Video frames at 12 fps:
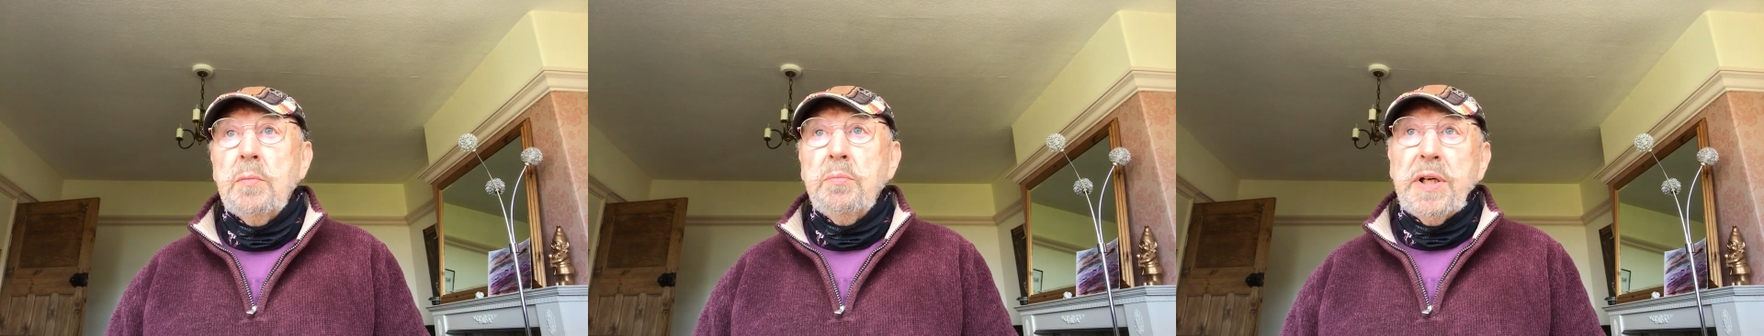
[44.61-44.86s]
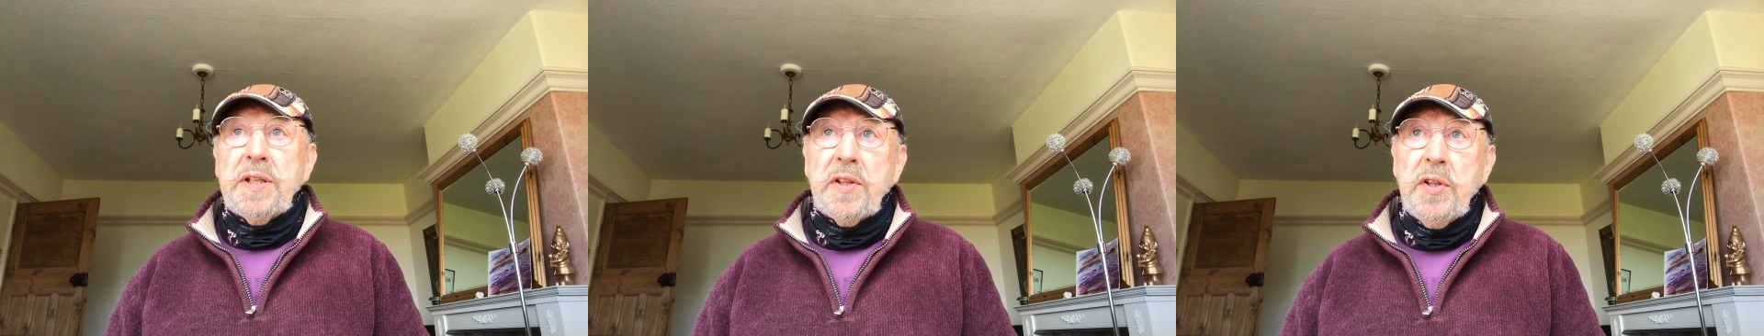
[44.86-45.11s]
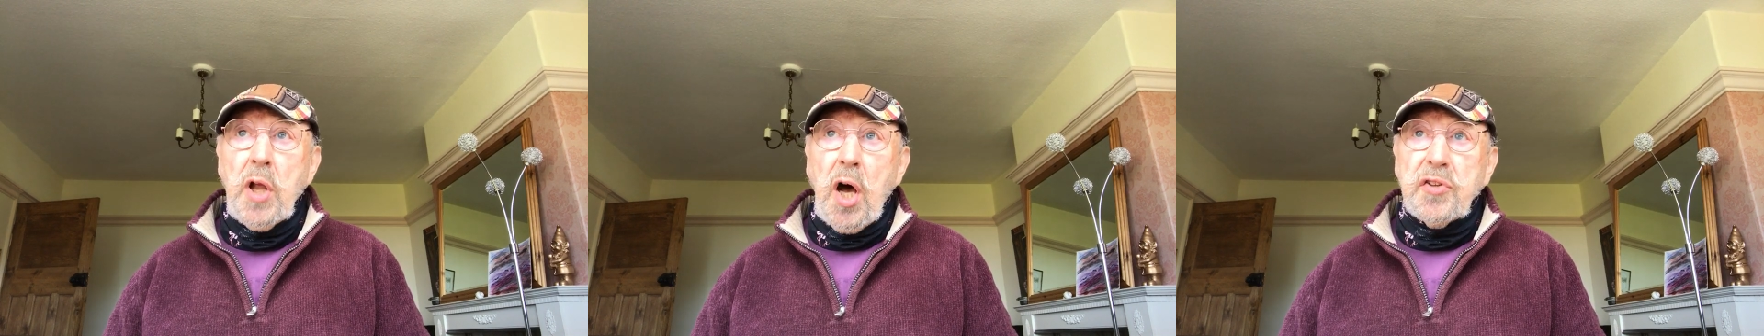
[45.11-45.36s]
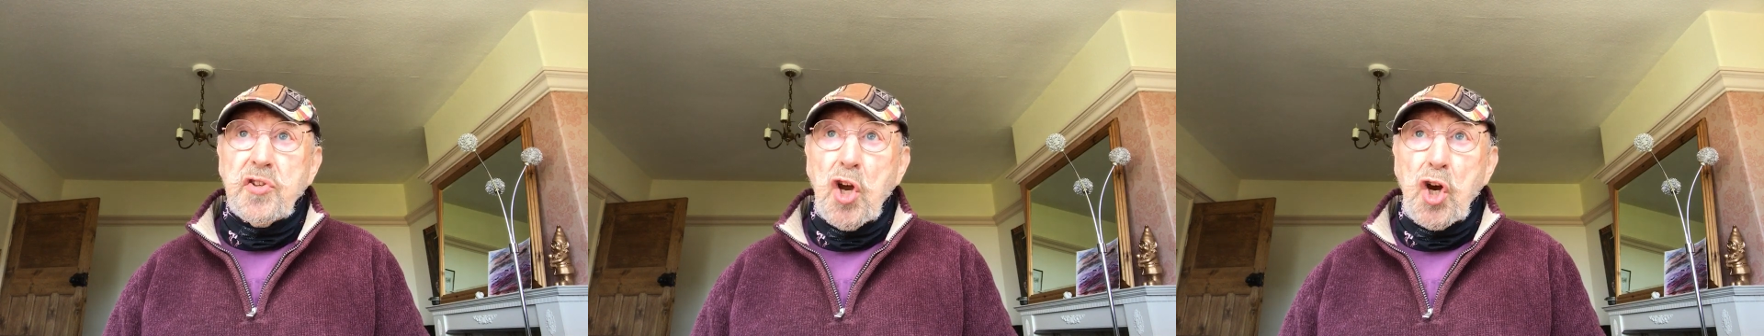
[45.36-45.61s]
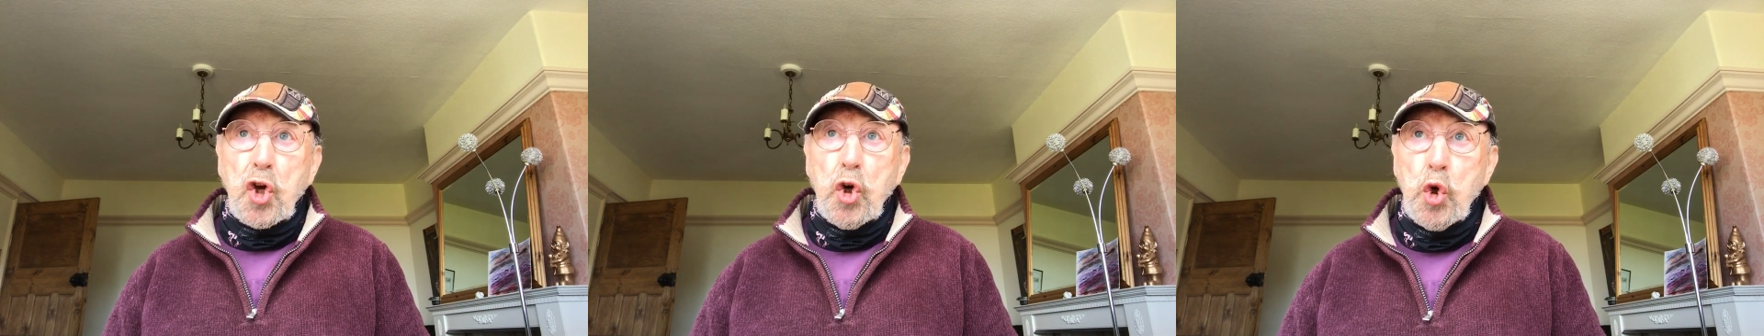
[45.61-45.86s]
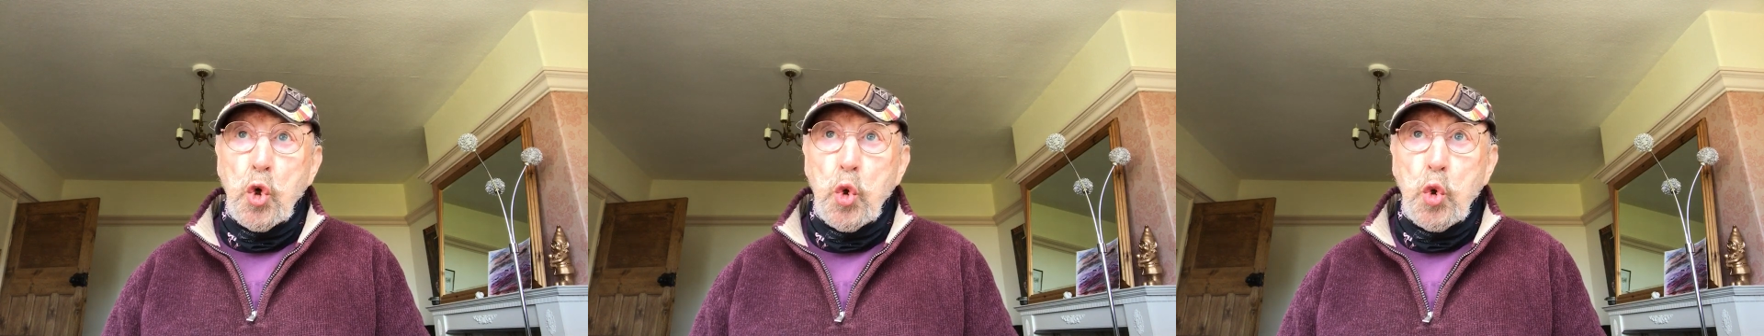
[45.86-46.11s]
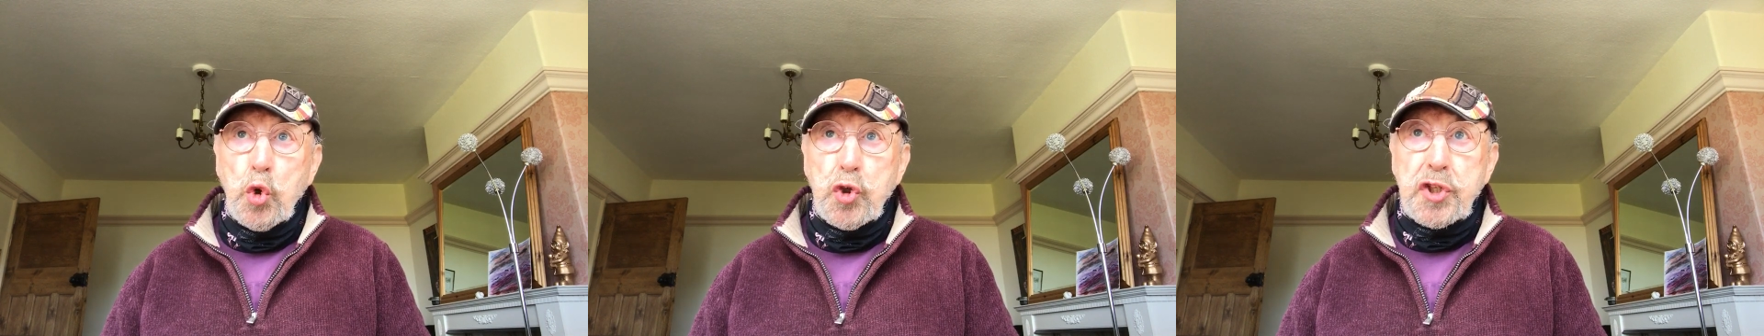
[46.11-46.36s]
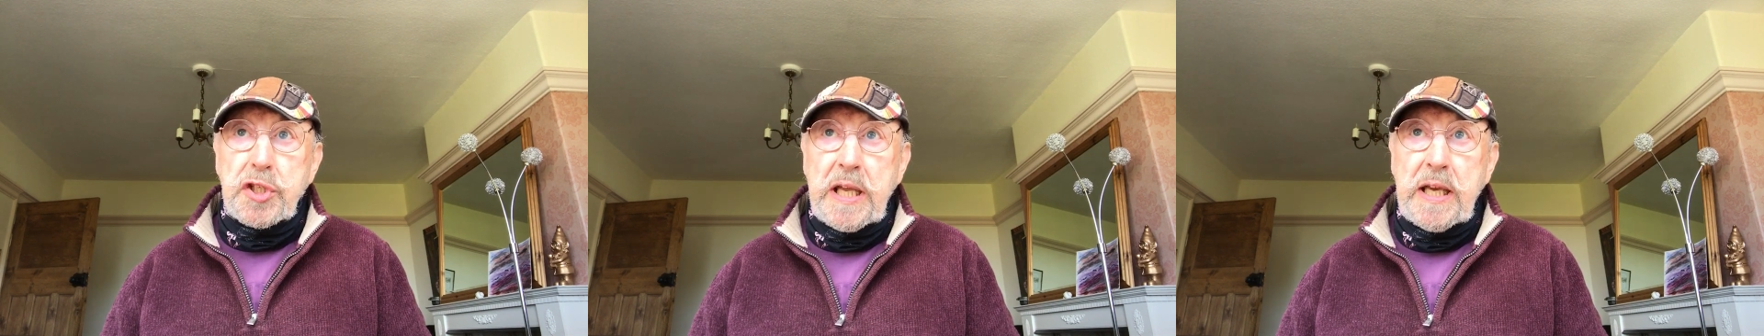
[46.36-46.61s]
but not
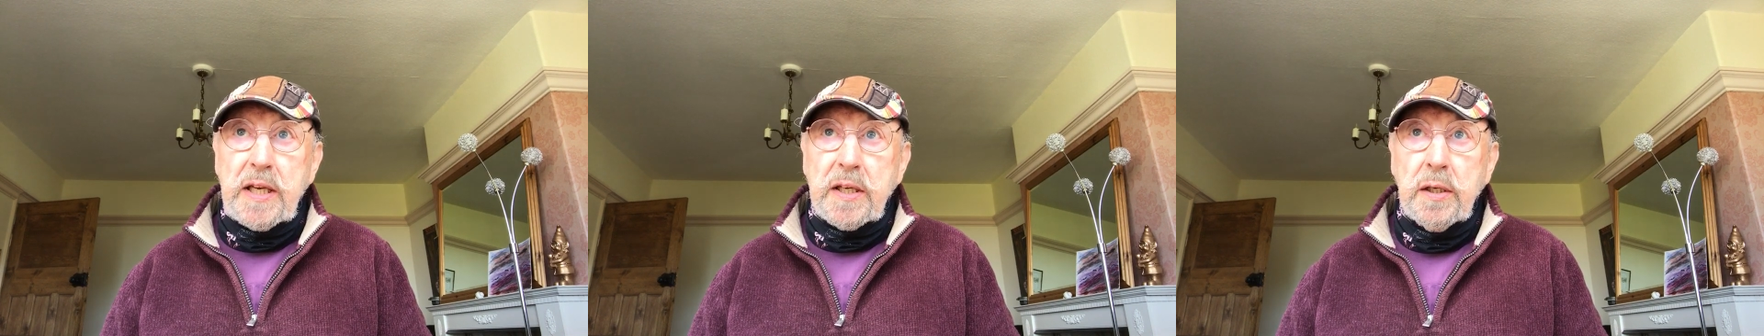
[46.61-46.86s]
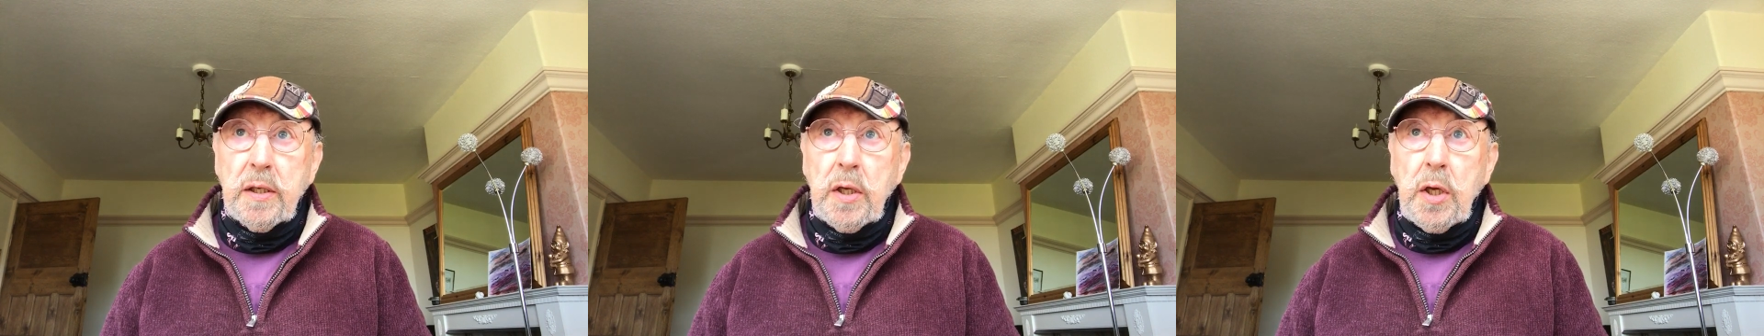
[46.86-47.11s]
acoustic.